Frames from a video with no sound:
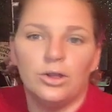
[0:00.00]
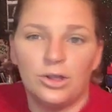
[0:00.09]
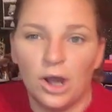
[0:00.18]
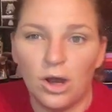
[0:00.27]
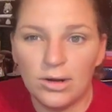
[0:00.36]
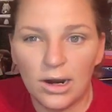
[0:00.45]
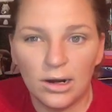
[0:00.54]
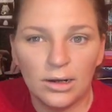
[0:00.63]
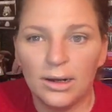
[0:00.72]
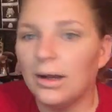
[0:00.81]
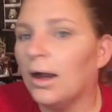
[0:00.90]
Y'all down
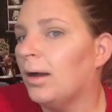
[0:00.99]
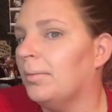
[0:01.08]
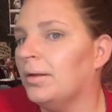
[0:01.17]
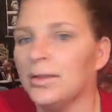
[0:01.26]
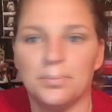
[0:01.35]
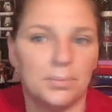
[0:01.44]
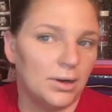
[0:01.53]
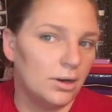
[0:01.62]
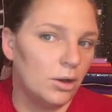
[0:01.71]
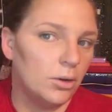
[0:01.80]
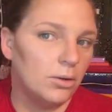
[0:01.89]
in the comments
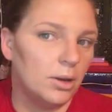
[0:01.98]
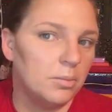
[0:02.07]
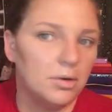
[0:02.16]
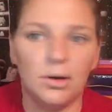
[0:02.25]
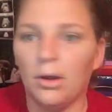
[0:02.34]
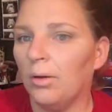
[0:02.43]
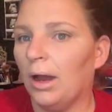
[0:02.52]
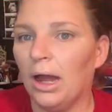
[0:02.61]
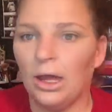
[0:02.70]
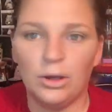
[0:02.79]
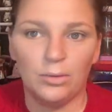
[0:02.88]
below, let me know
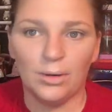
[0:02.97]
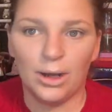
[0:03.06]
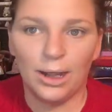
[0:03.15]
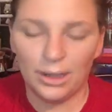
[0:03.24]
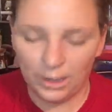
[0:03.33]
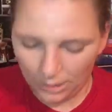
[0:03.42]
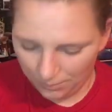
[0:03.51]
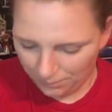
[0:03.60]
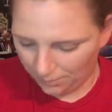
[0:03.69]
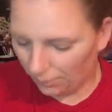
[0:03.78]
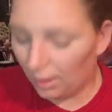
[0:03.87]
how you like it.
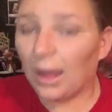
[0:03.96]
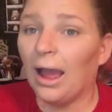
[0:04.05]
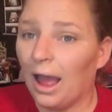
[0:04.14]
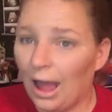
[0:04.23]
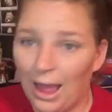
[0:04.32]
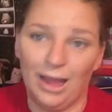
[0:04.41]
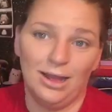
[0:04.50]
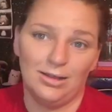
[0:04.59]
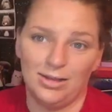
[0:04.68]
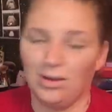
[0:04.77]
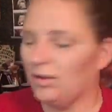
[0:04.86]
I can
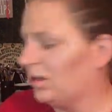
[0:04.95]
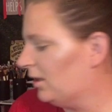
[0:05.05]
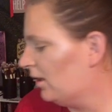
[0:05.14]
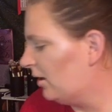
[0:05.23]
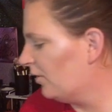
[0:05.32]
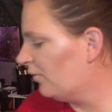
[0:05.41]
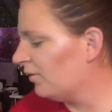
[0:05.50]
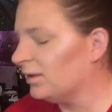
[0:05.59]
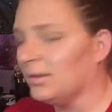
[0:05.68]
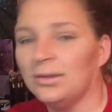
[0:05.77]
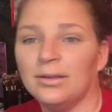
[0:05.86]
still see the
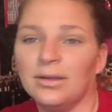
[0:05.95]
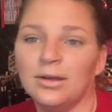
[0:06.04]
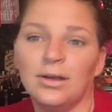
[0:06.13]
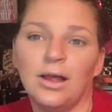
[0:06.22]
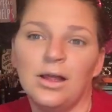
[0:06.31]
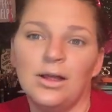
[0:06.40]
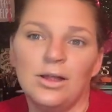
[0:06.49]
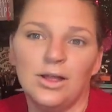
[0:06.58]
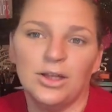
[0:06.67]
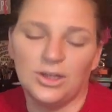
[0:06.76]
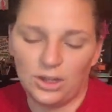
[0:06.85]
difference.
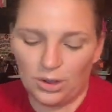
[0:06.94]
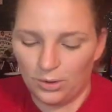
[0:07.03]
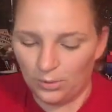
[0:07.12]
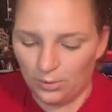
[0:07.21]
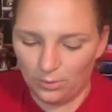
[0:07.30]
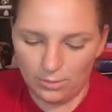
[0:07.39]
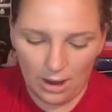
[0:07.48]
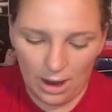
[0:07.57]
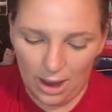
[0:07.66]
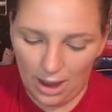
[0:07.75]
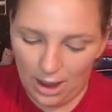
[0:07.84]
So
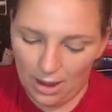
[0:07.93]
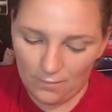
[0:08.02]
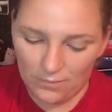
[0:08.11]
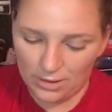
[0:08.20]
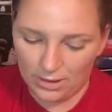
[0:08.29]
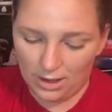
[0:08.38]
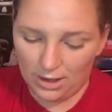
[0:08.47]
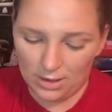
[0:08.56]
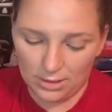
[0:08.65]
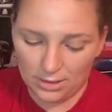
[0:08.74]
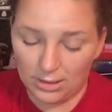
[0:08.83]
I have to
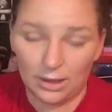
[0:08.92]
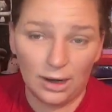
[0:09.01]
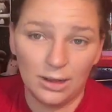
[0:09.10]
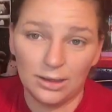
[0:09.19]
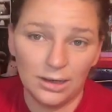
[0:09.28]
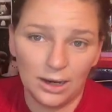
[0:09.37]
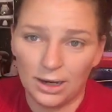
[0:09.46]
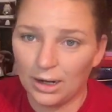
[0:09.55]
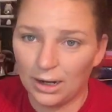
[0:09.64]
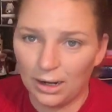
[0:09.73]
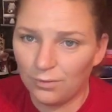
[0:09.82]
say the
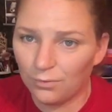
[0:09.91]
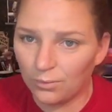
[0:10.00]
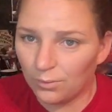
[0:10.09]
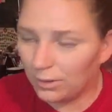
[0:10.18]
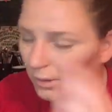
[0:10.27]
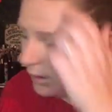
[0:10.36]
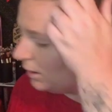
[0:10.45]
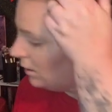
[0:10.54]
$19.99 for one